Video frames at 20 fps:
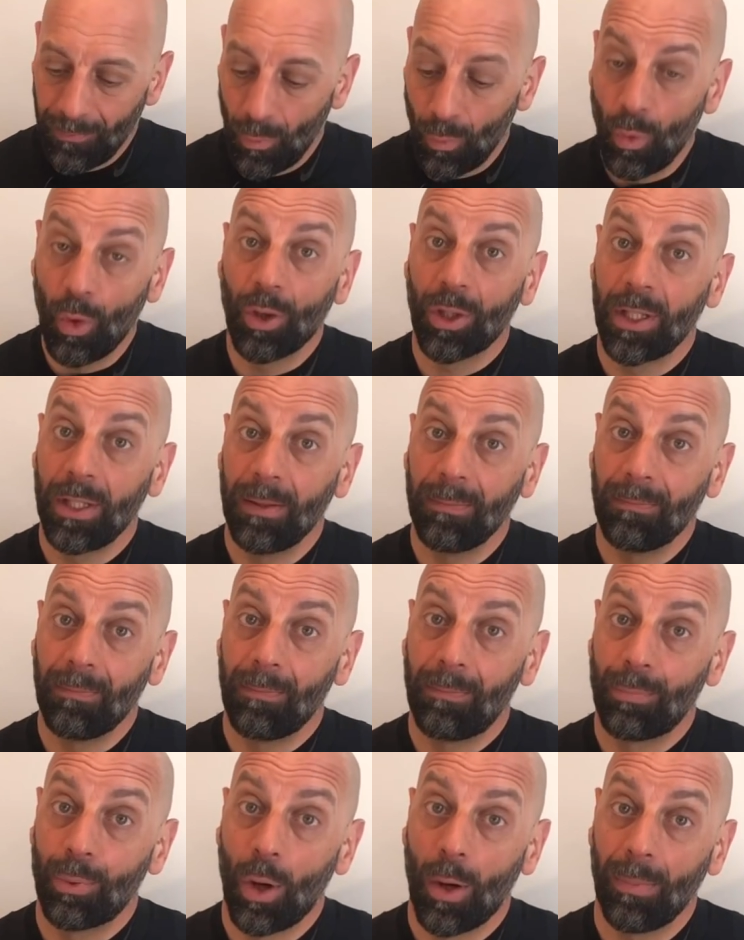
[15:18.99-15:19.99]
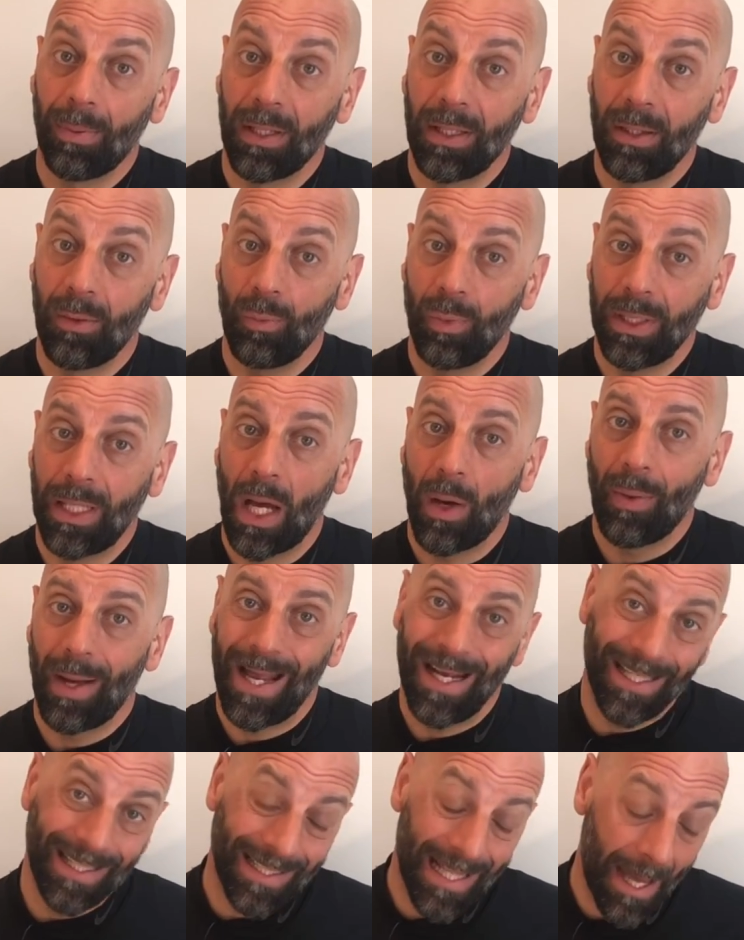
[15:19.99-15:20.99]
working properly without
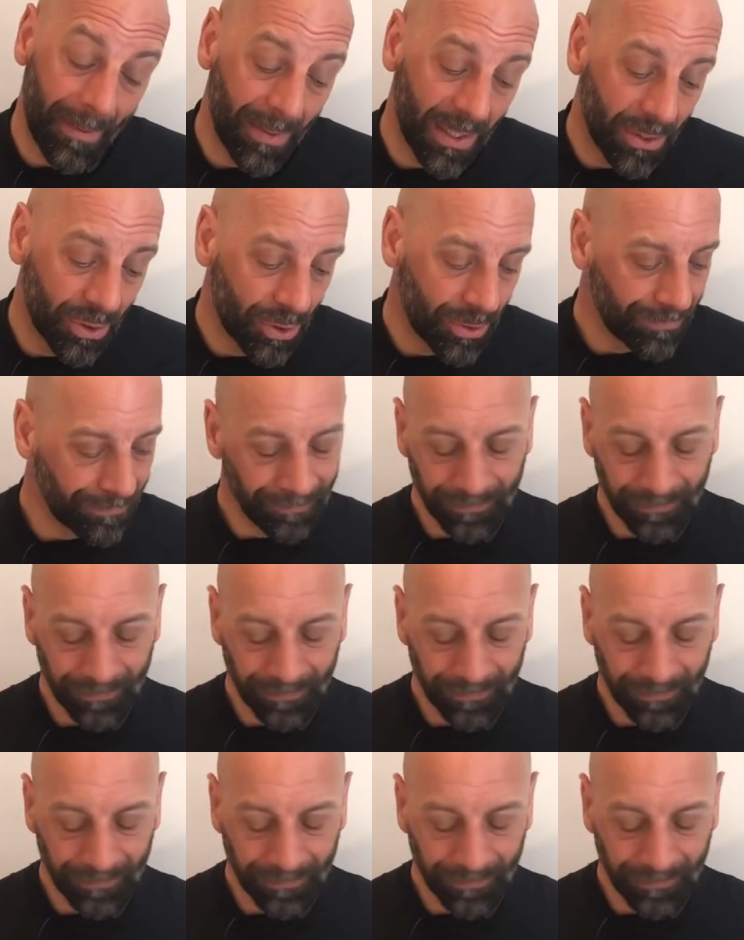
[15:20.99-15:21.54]
any damage.